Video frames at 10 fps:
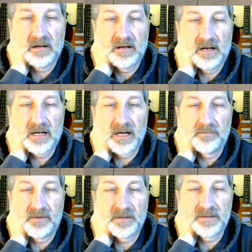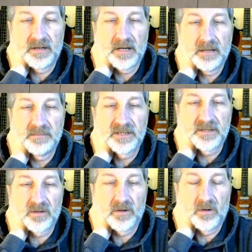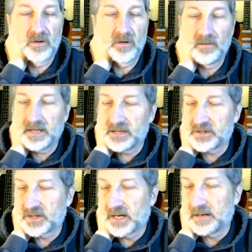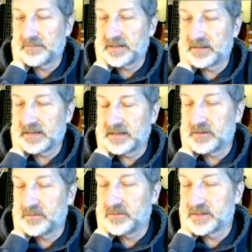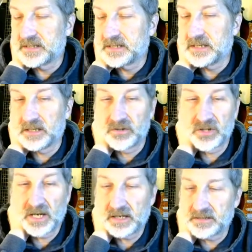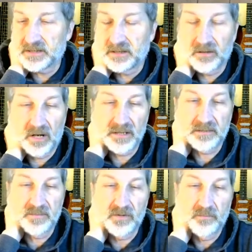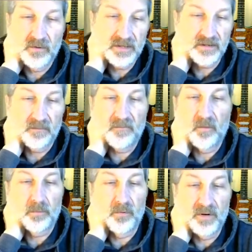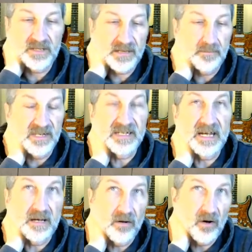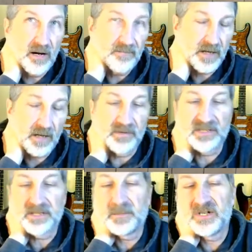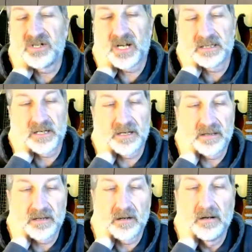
a couple of times. So each time that they use the check, it's going to cost them 2 points. So 4 points have been taken off, a couple of speed checks out of there,